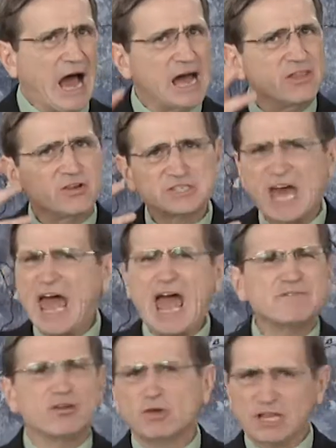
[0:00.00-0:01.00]
There's a
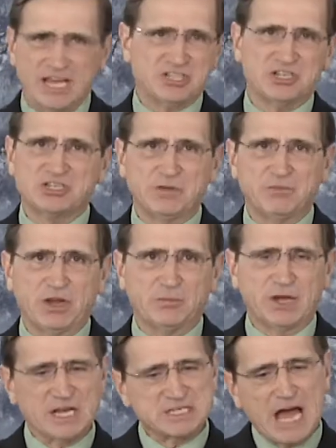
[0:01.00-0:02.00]
half a relationship there,
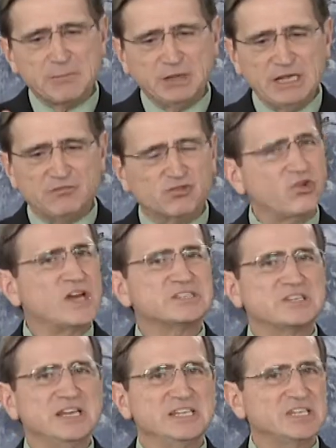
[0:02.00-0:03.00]
because I believe
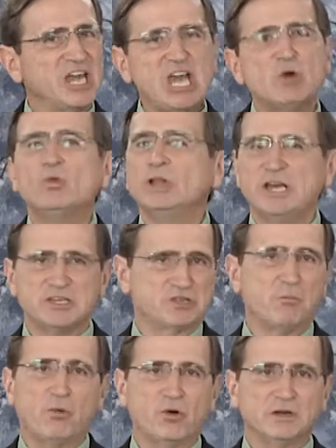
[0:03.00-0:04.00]
trust is equally as
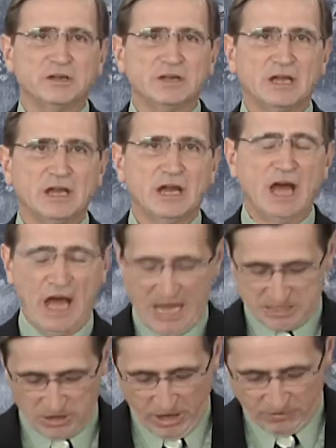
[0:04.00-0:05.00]
important
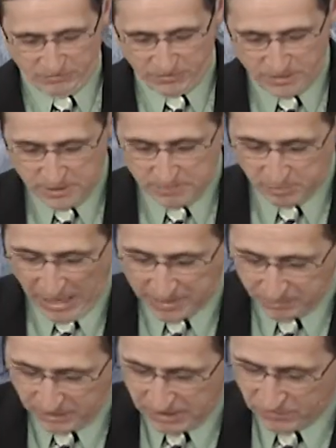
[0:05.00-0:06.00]
as love. I
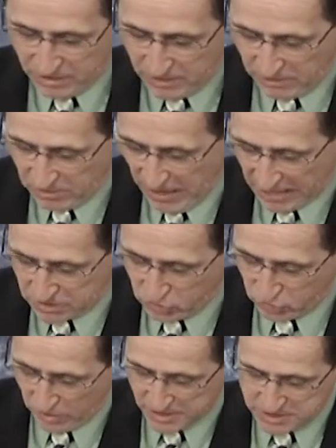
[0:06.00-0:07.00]
believe that
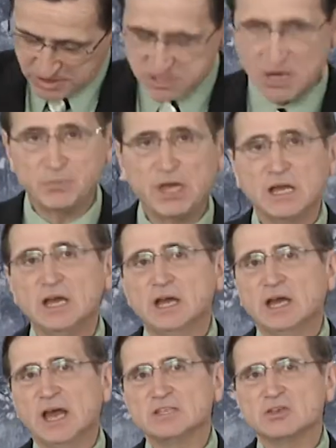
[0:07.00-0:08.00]
trust is something.
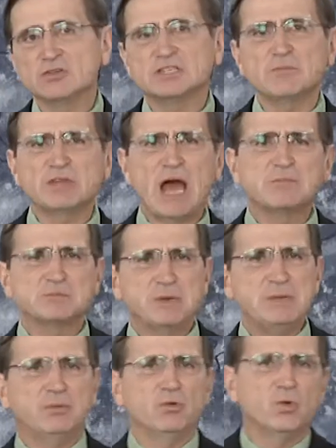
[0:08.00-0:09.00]
And so sometimes
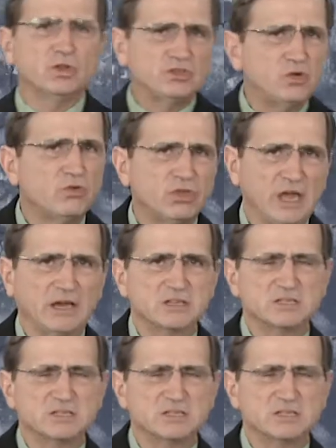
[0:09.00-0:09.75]
people will do things.